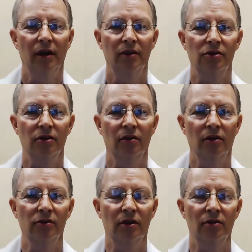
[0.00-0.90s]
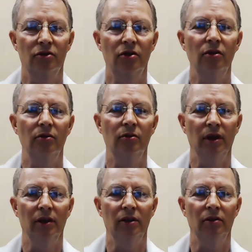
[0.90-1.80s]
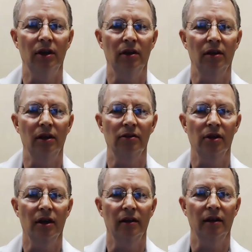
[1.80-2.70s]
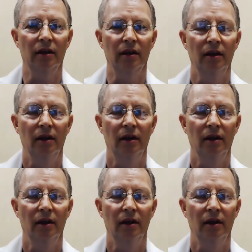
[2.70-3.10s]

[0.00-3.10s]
So those are 2 really unique things that I think